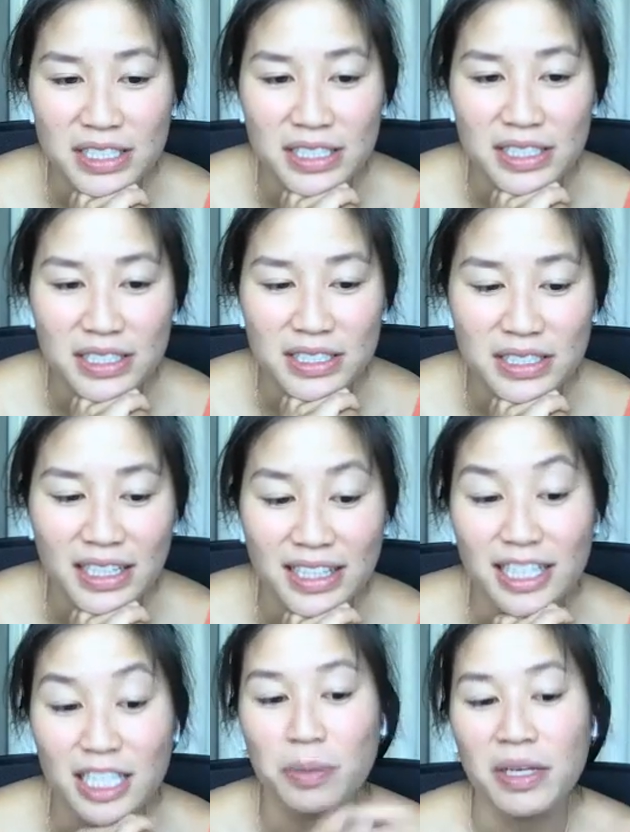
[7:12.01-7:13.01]
And I think
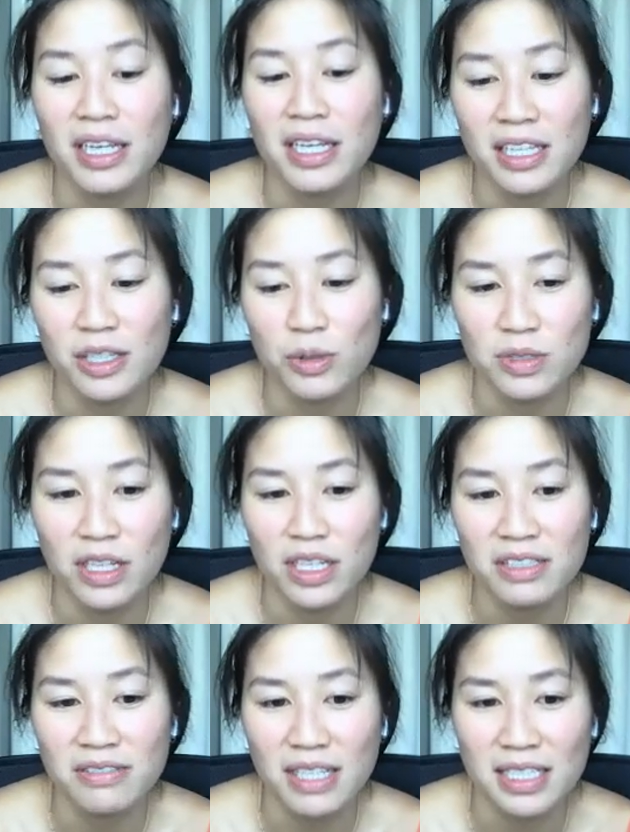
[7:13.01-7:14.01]
at the beginning there was a lot
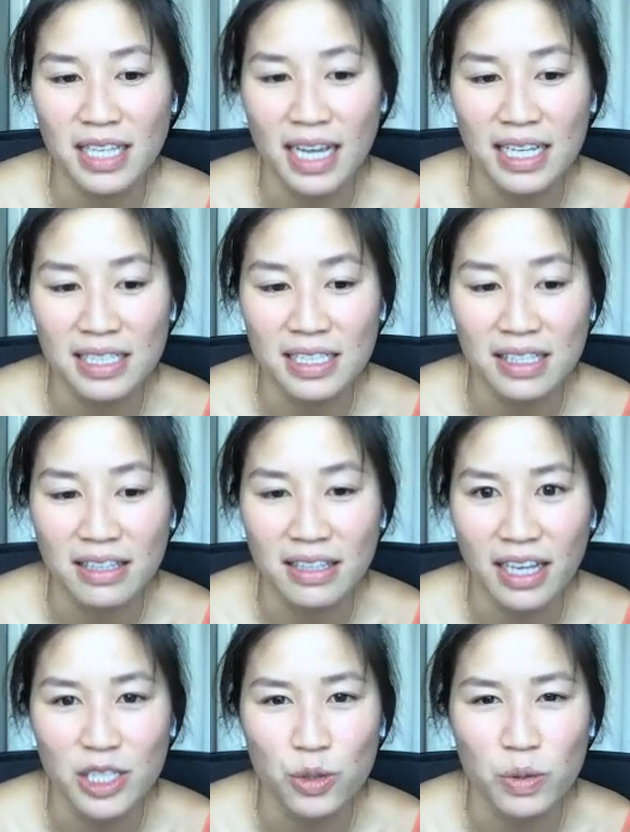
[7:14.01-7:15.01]
of anxiety
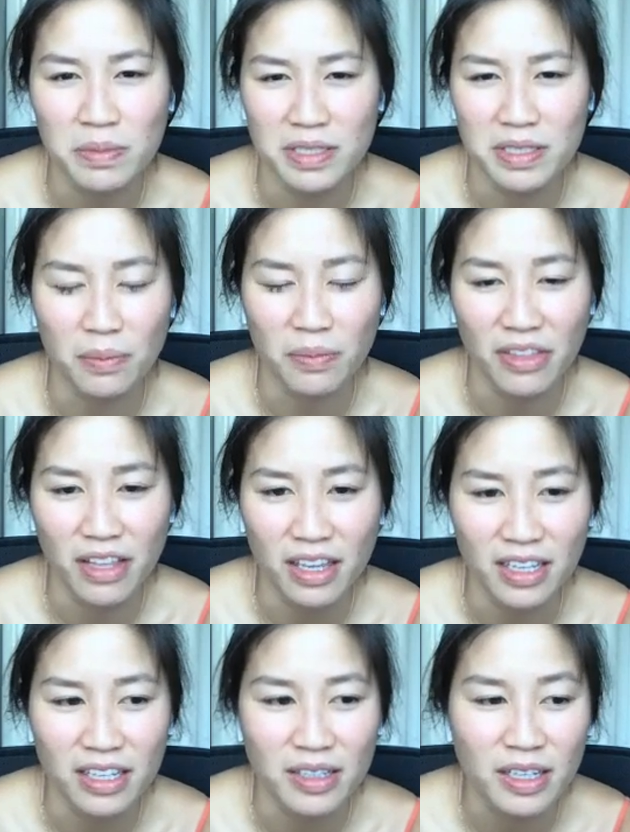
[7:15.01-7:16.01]
that you would miss
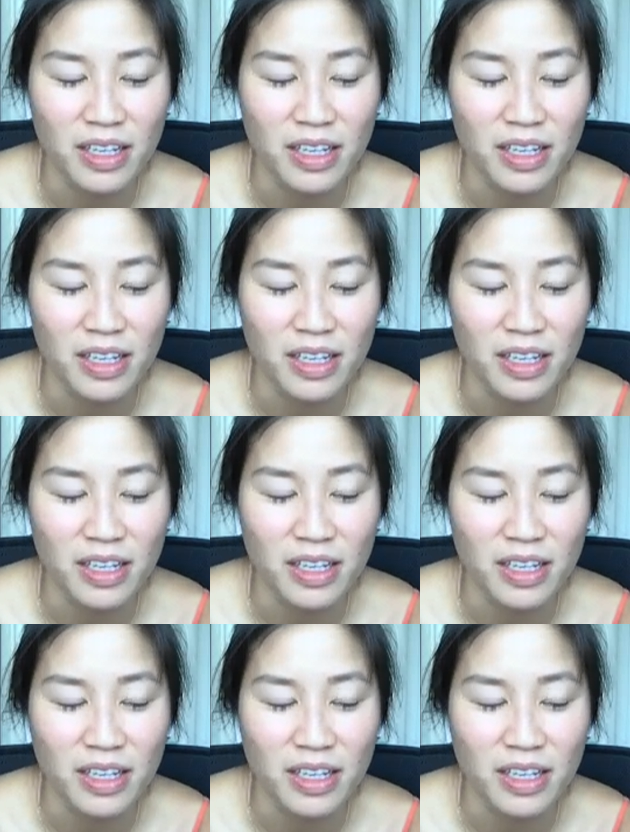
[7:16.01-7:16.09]
something,